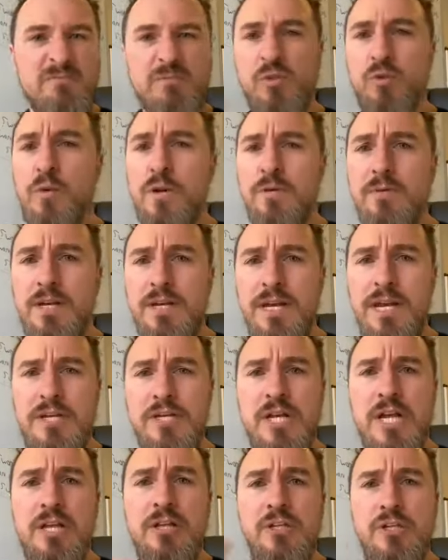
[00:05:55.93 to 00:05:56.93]
21-day
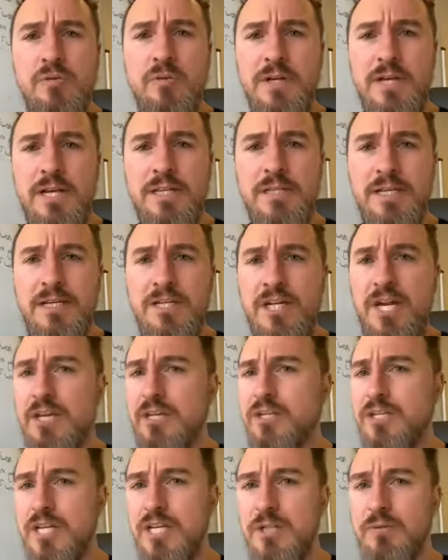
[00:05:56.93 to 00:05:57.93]
challenge, 28-day
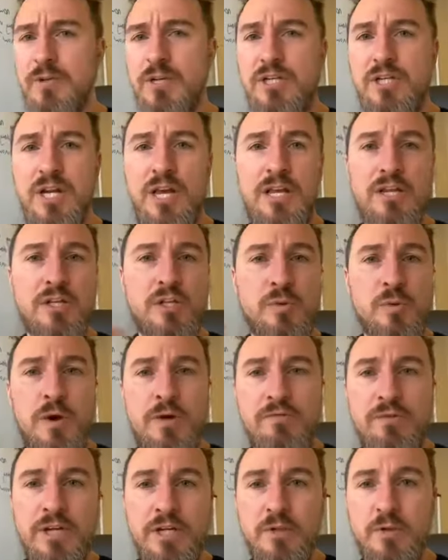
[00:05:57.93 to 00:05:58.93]
challenge, 6-week challenge,
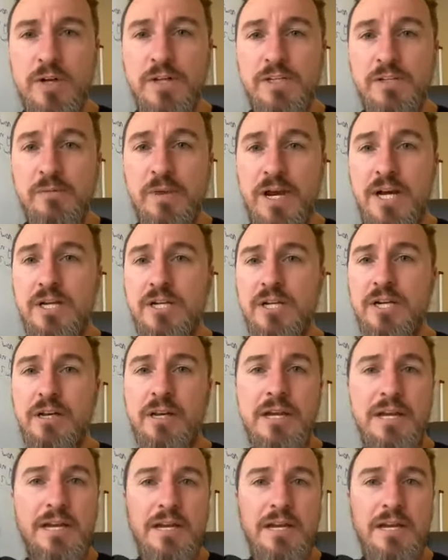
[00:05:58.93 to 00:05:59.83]
12-week transformation,